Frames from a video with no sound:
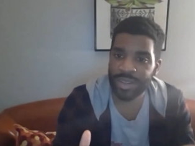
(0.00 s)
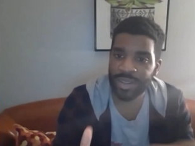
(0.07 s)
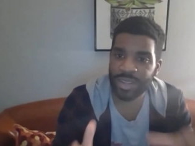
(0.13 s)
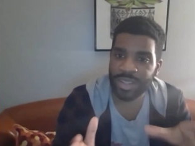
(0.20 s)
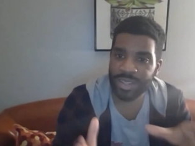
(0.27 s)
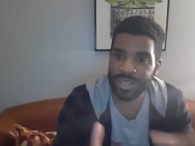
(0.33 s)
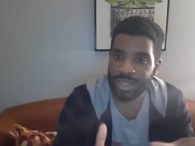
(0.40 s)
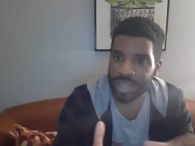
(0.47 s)

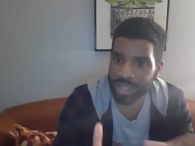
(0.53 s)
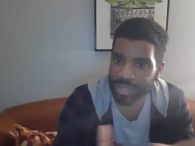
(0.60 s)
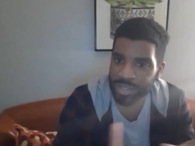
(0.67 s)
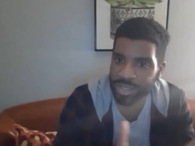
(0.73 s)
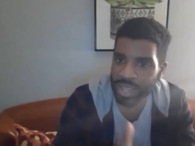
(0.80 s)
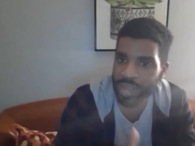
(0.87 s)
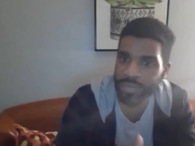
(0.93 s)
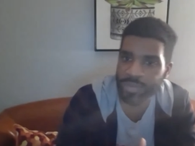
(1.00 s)
is next
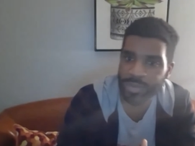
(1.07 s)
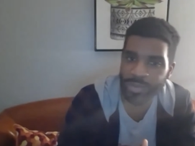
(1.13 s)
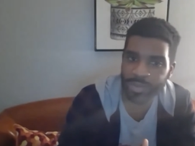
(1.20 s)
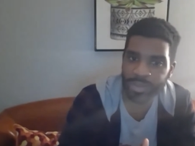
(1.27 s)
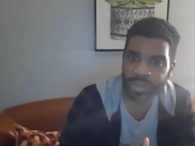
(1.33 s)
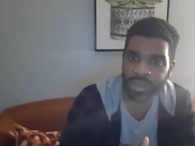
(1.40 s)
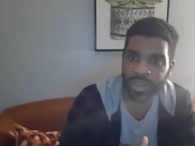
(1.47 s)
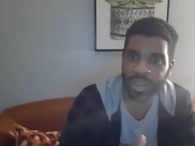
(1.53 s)
level.
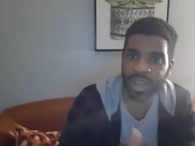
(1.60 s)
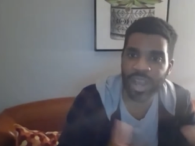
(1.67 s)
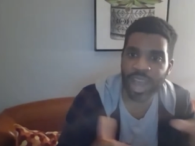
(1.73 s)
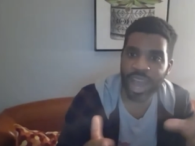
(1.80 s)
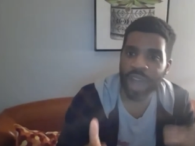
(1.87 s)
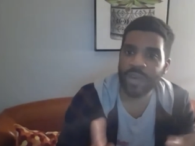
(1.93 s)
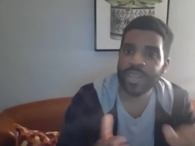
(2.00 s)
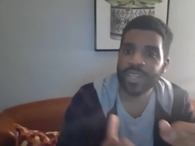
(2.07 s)

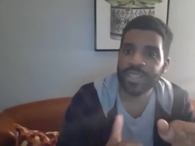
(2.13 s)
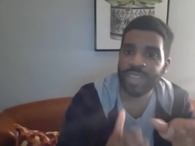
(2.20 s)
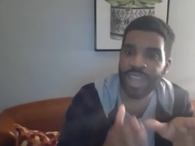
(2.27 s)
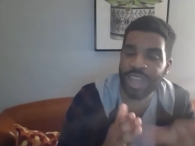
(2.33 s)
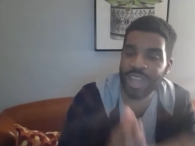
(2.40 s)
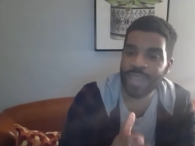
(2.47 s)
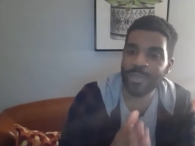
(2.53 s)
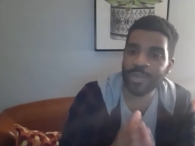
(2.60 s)
How he's
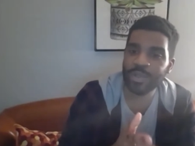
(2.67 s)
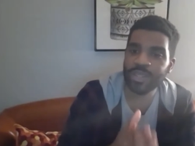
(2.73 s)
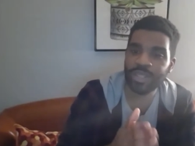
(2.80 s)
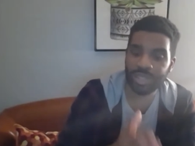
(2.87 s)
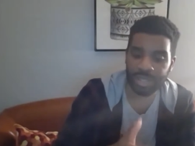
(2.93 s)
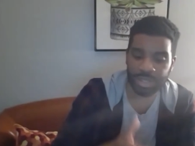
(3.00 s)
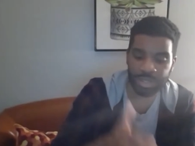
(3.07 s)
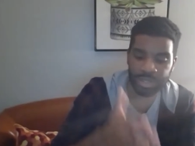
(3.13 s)
able
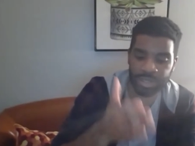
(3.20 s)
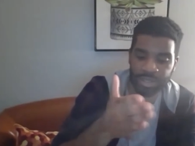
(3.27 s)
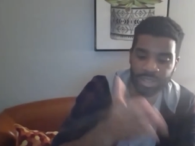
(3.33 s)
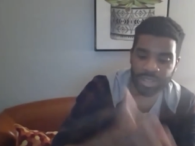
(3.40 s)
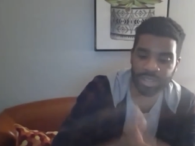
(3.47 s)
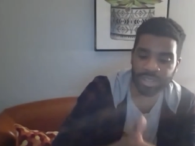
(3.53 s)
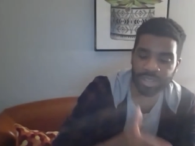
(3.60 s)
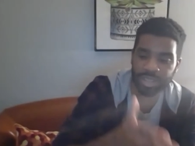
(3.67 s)
to
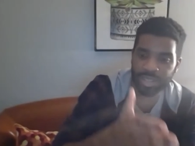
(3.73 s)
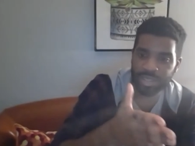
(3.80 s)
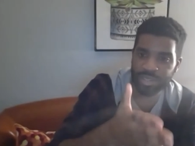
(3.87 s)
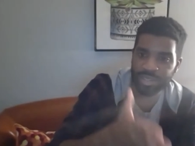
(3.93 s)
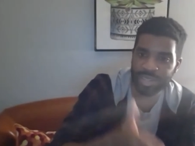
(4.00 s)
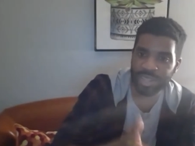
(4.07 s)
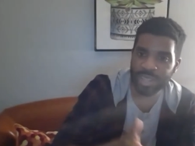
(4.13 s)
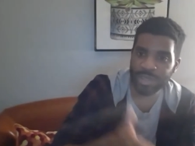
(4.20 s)
just
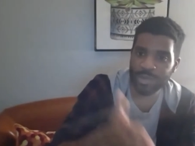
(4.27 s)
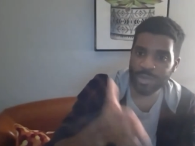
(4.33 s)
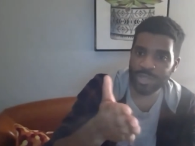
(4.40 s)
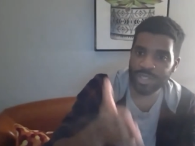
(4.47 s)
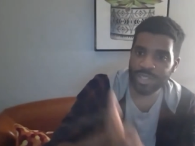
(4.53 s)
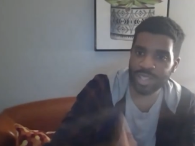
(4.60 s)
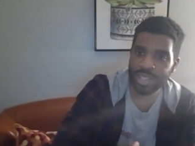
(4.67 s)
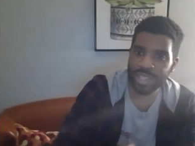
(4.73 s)

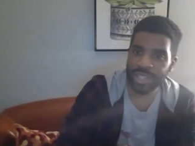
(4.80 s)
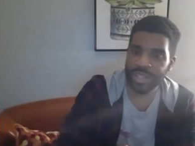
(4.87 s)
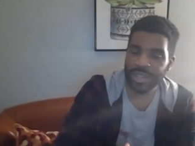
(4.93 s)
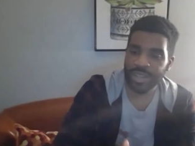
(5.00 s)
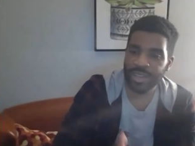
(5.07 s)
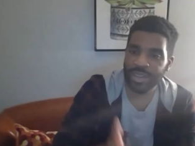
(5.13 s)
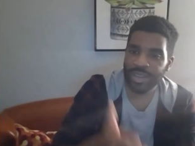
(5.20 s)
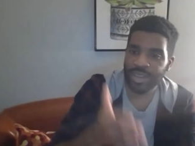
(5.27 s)
continuously
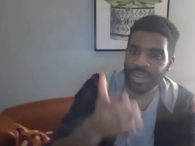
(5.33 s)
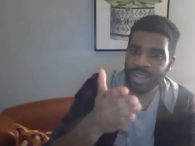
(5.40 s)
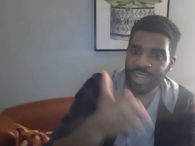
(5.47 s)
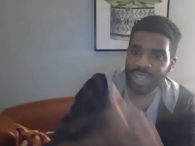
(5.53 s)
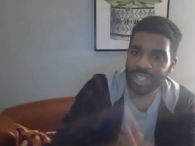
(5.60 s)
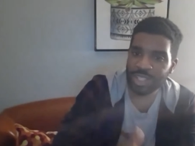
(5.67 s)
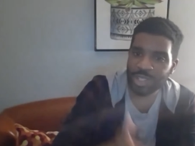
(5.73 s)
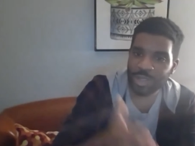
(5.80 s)

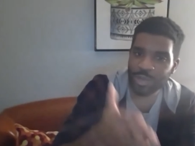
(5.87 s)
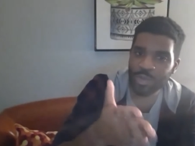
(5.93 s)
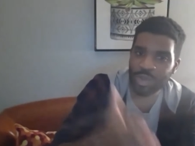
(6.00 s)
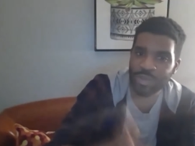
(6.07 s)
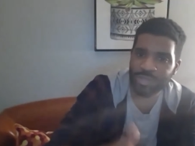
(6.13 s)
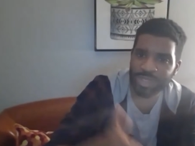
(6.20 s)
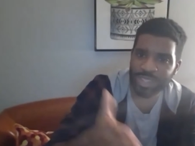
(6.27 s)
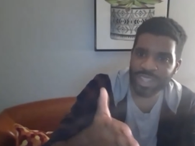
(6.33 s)
hit you
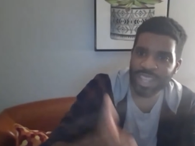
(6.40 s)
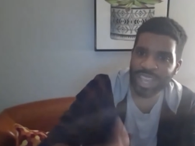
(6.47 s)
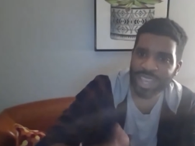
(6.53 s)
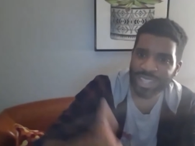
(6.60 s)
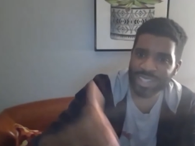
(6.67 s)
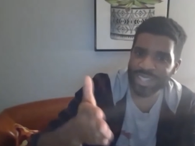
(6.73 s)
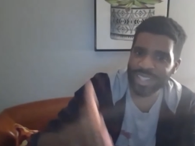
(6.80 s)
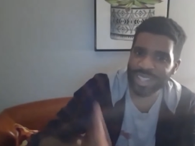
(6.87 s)
with
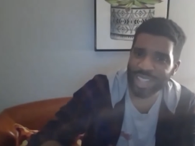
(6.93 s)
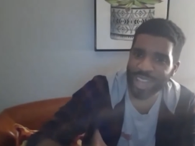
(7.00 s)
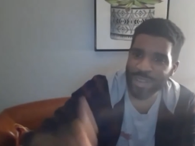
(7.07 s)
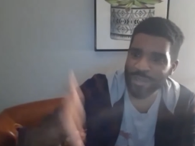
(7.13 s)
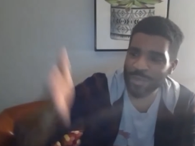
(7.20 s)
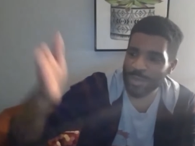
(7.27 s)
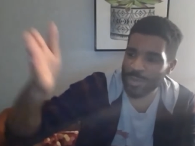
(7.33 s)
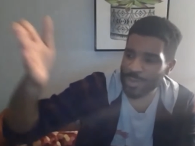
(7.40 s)
next
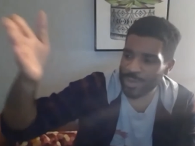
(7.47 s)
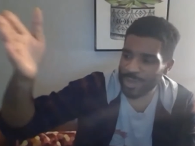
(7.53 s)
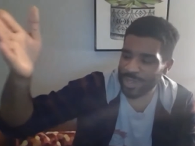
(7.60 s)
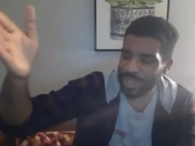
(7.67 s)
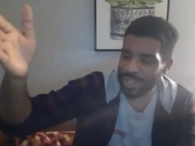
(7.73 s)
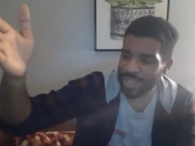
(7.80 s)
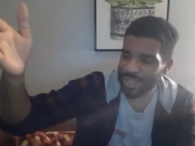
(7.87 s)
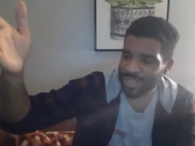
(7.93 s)
level
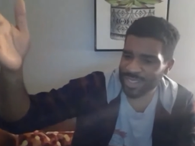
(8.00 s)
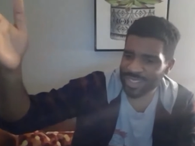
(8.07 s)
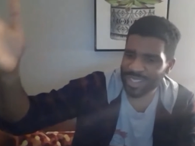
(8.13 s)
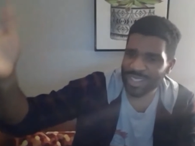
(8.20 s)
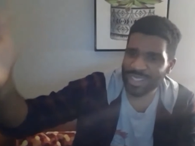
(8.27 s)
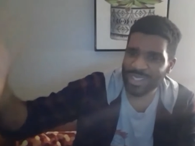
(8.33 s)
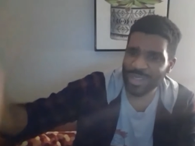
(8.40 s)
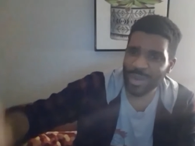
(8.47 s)

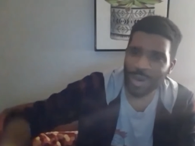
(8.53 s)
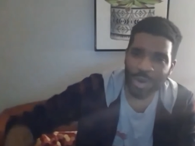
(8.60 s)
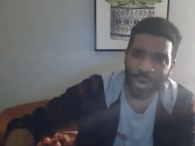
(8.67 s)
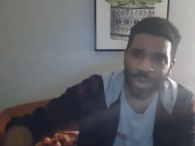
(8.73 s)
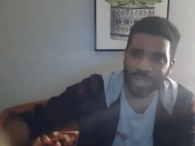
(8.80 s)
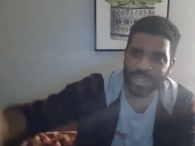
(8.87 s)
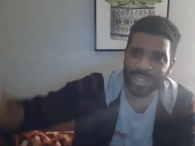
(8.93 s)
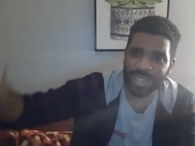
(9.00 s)

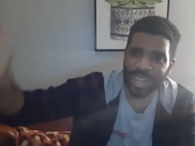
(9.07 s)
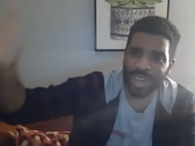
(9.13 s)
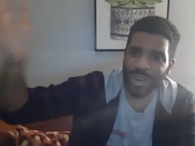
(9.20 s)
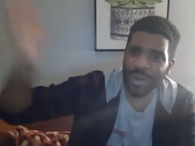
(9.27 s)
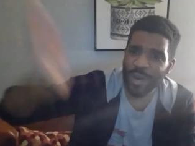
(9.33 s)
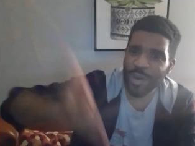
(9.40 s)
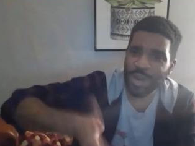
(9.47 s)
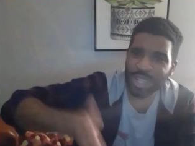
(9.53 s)
songs
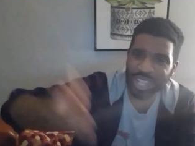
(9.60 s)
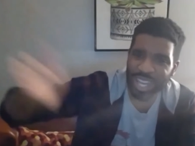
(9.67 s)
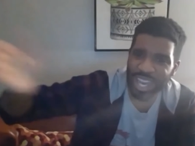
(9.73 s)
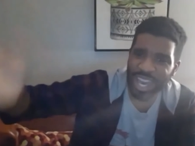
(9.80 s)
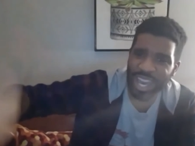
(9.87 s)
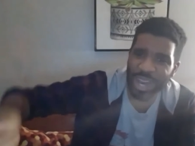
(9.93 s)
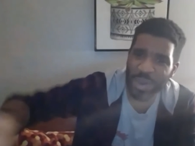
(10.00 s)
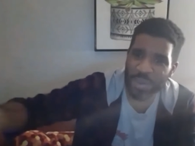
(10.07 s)
on an
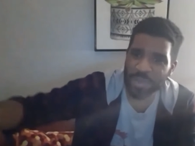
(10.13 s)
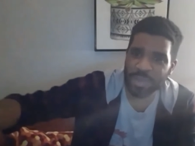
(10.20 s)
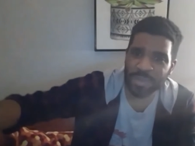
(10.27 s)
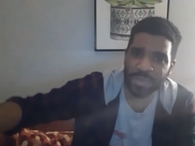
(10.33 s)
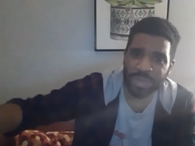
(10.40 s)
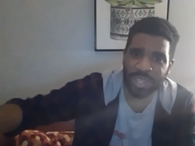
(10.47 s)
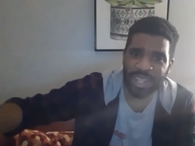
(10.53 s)
album.